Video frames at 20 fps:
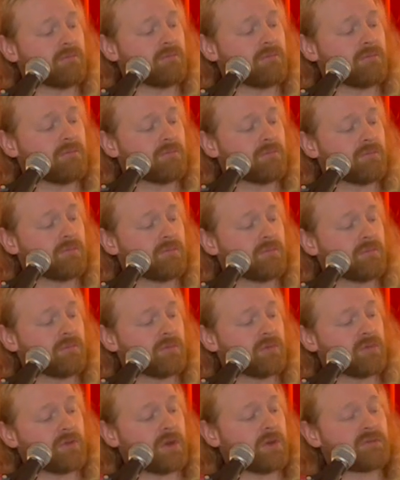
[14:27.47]
So that was another
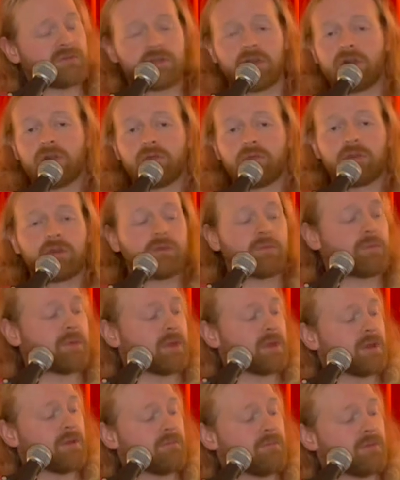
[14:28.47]
way to play it. Is
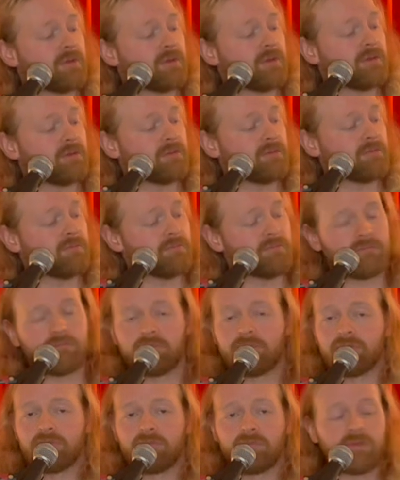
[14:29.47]
to
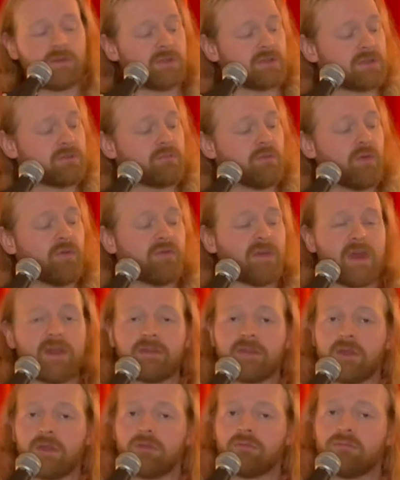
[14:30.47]
move that down.
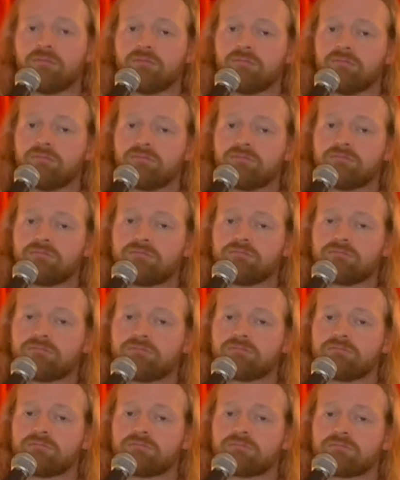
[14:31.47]

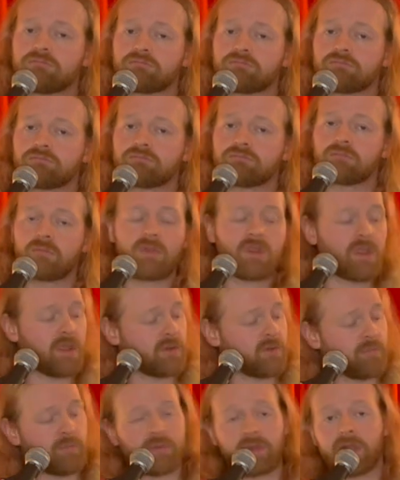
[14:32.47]
You can play your E
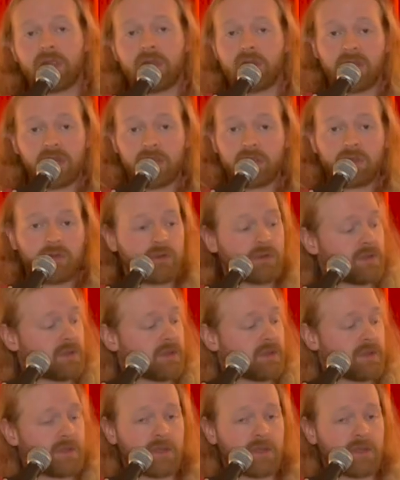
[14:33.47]
chord like that as well.